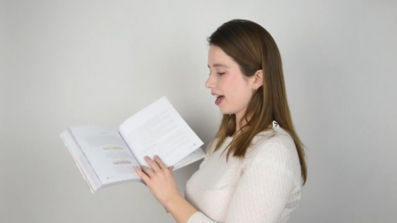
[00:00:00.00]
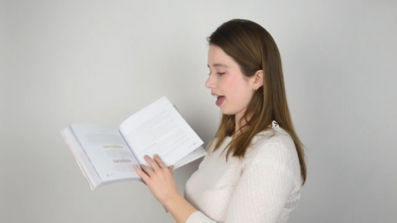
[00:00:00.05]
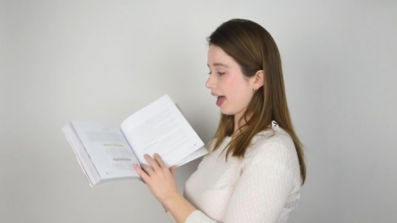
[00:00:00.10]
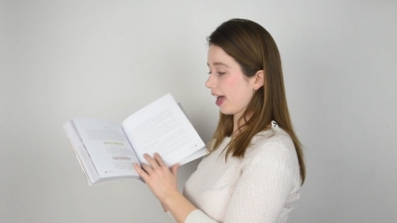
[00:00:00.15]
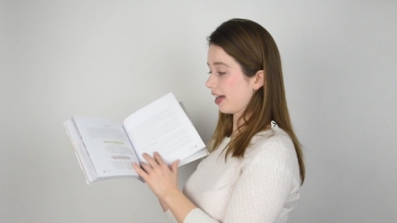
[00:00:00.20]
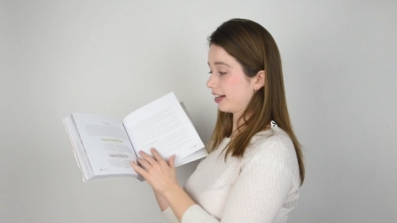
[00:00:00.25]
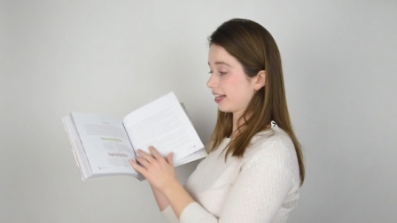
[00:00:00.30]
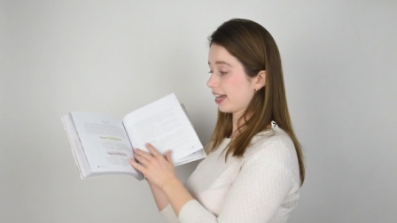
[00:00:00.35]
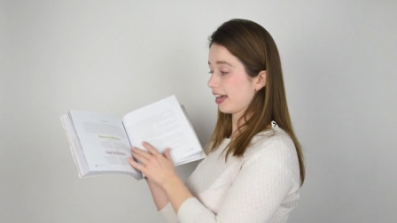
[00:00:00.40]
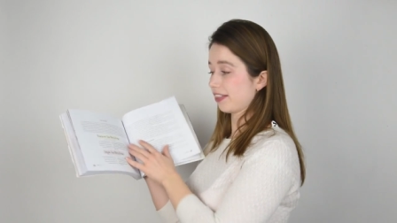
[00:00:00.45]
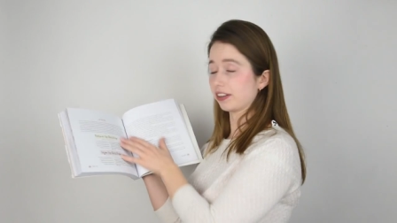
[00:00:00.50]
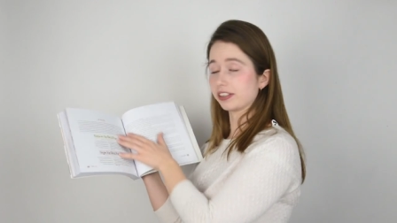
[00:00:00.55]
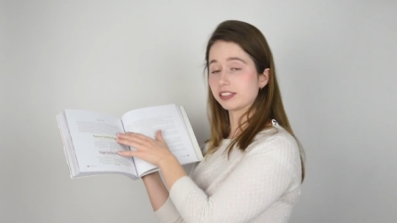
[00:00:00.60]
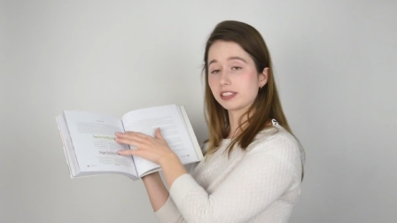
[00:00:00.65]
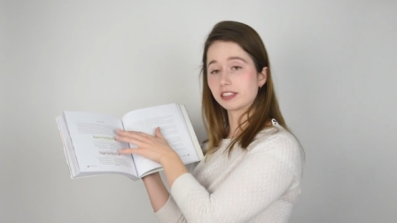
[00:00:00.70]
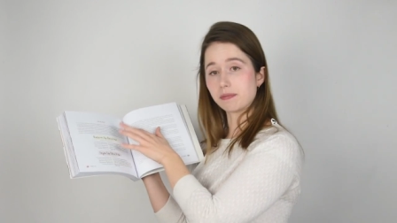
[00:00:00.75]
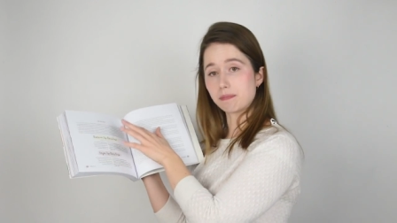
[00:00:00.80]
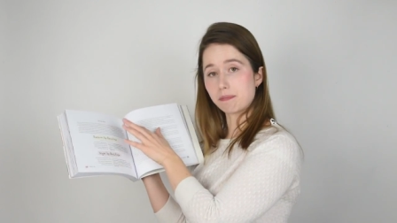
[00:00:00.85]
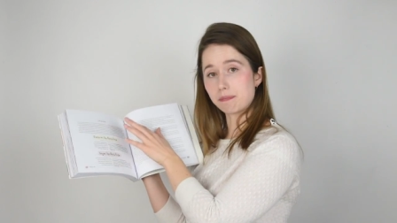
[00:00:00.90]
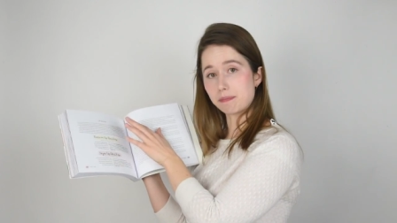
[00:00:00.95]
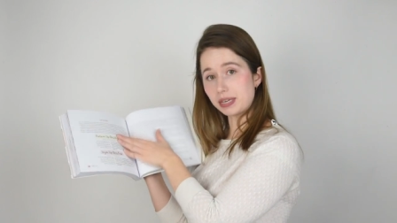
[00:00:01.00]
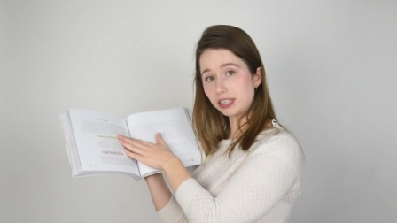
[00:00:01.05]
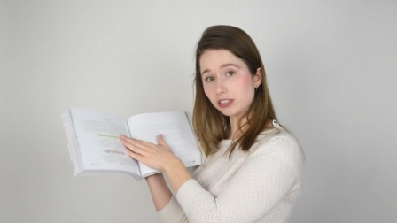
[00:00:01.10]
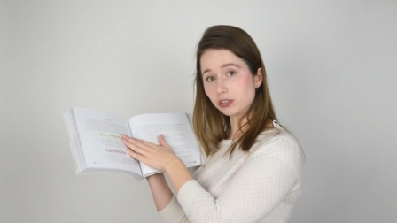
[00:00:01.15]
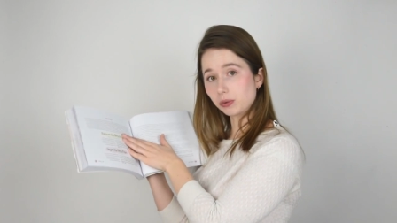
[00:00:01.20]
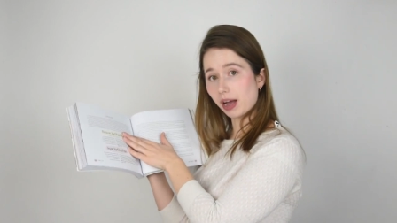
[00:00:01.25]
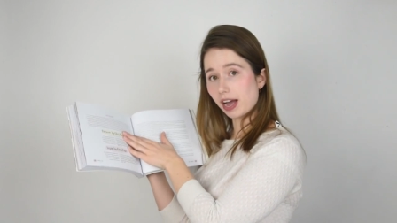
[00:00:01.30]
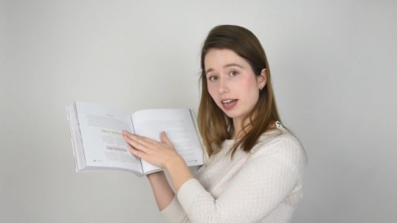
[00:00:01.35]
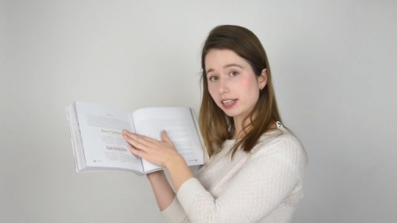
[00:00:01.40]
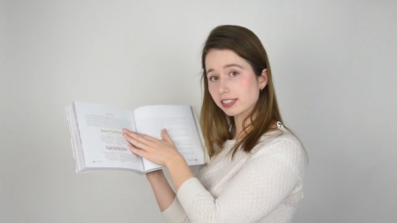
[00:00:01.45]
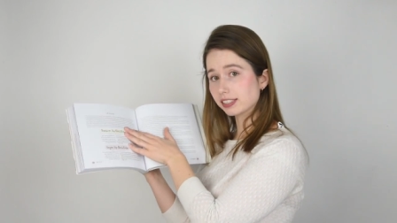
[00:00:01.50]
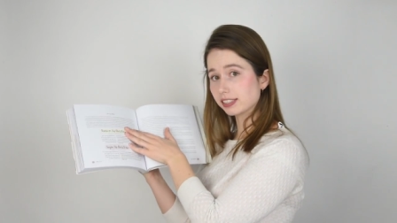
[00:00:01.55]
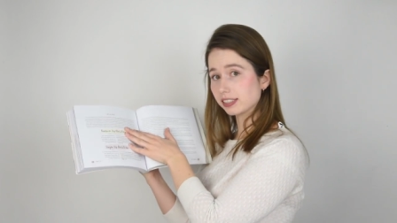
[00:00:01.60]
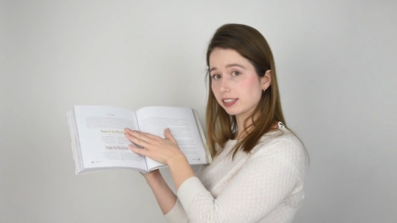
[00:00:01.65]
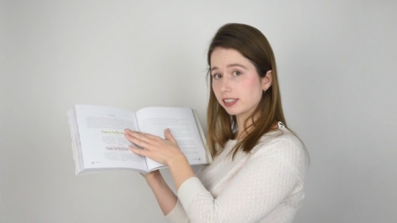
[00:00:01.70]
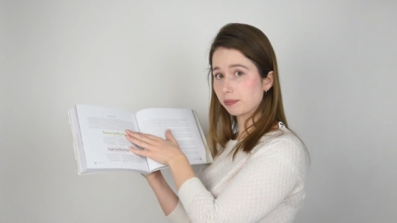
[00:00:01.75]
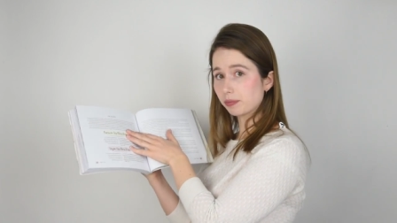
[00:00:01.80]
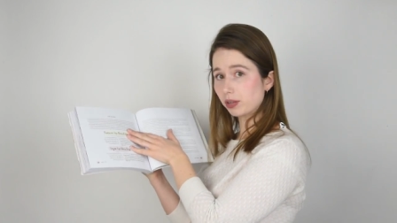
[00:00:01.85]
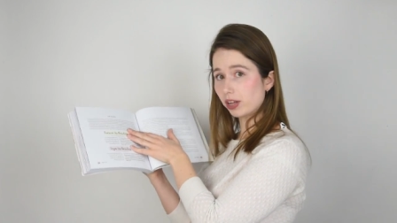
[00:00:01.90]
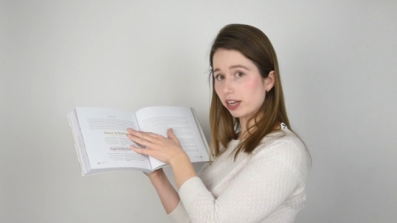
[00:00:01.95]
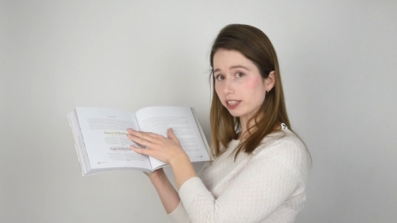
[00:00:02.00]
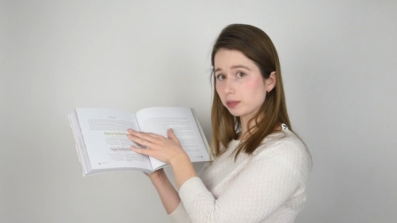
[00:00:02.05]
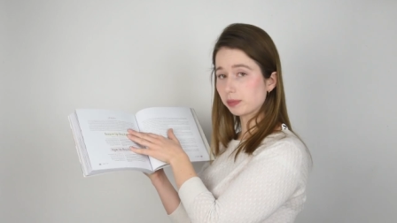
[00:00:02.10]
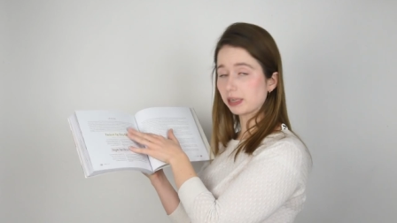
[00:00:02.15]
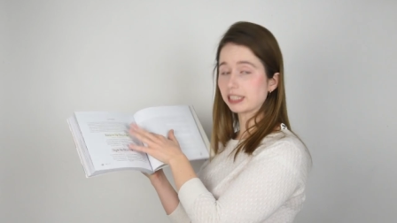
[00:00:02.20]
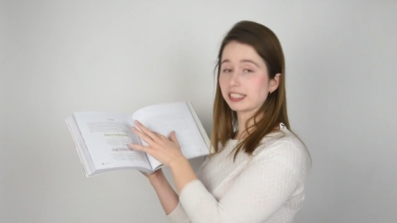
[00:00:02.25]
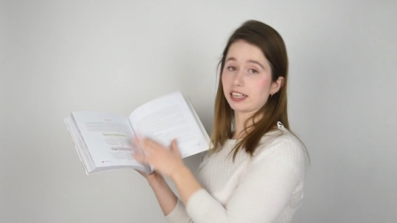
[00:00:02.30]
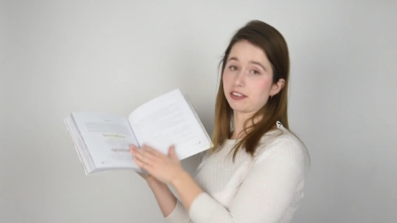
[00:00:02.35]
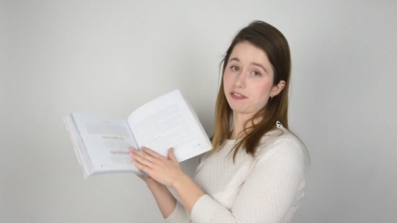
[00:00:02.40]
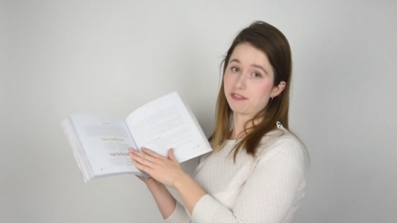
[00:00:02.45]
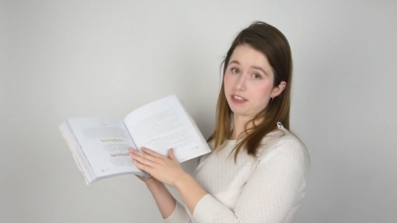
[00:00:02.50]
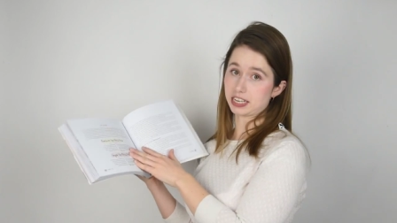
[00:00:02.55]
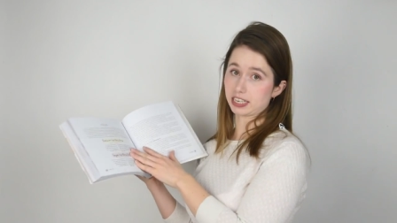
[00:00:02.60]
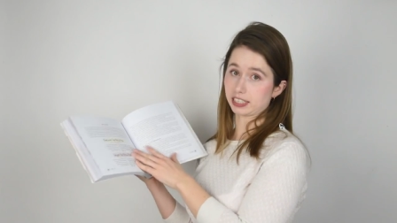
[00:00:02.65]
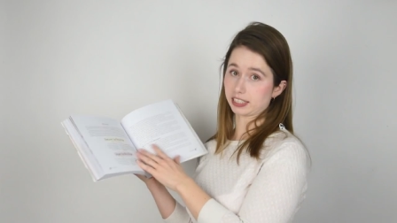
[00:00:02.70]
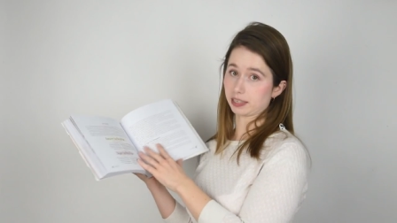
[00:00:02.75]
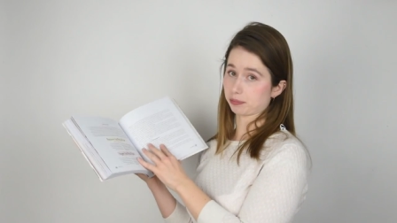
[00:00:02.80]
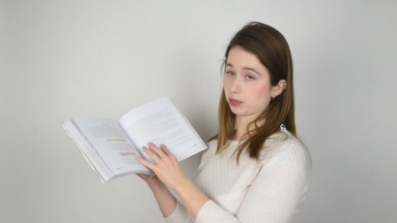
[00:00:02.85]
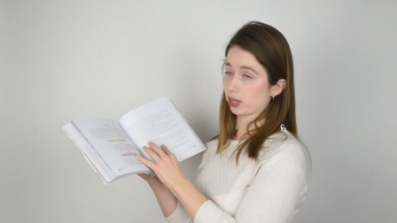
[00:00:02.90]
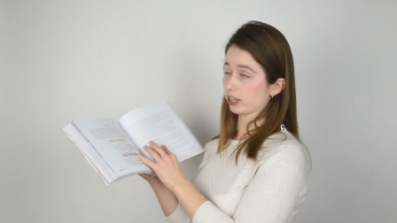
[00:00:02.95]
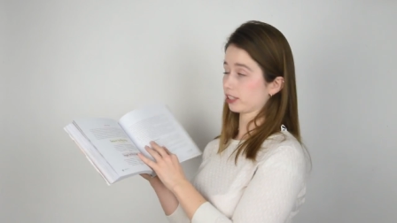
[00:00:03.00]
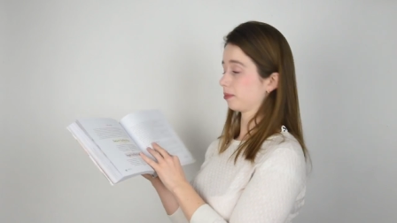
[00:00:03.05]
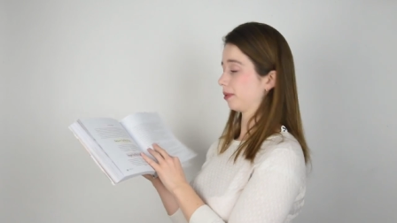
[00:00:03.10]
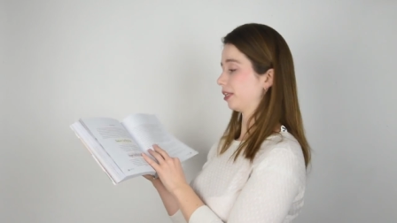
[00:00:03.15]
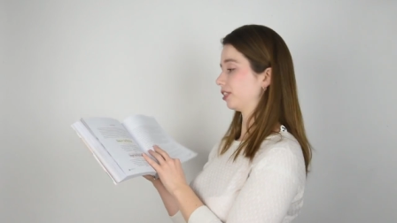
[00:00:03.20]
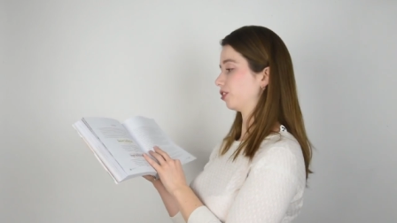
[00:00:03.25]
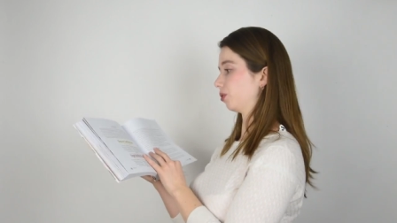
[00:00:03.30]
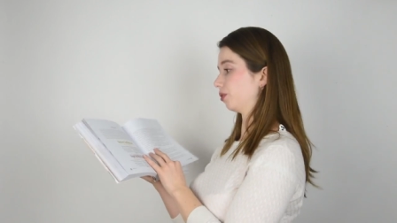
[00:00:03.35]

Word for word: And again, there is a beeswax lip gloss base and a vegan lip gloss base.